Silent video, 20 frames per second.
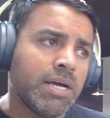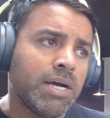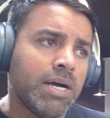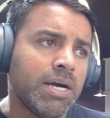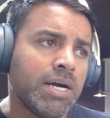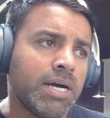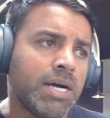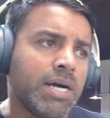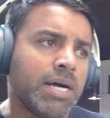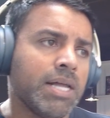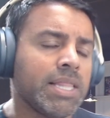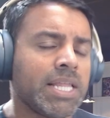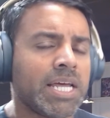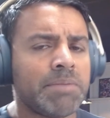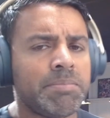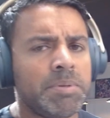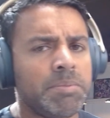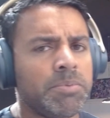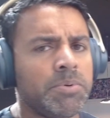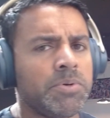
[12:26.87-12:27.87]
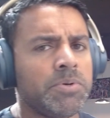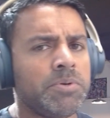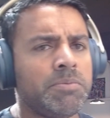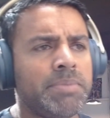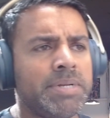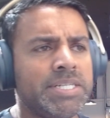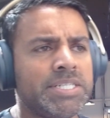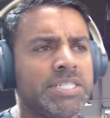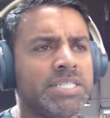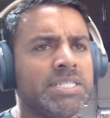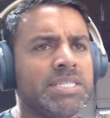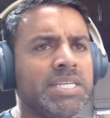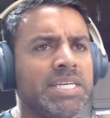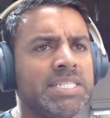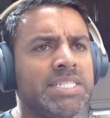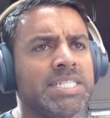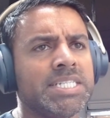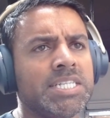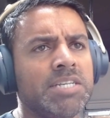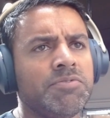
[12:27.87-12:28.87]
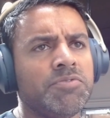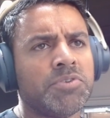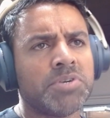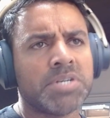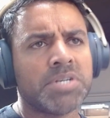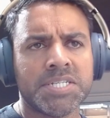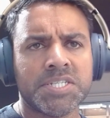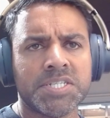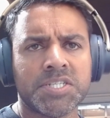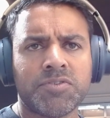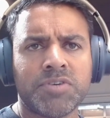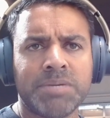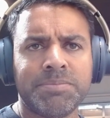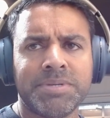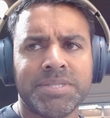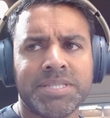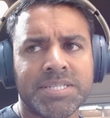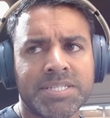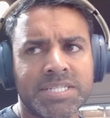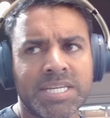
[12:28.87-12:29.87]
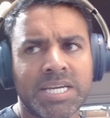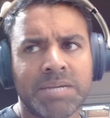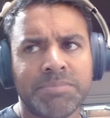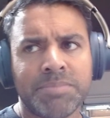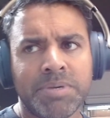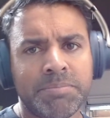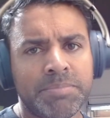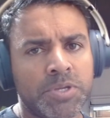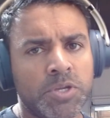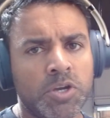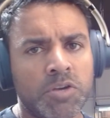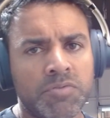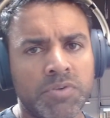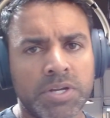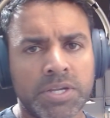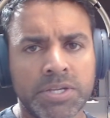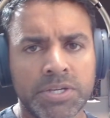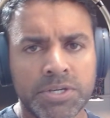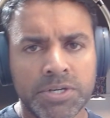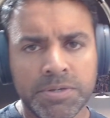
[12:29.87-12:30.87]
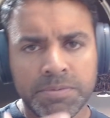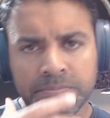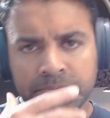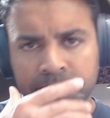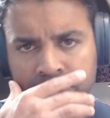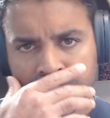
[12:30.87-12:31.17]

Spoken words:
A lot of people mentioned that 64 gigs of RAM at this time might be overkill.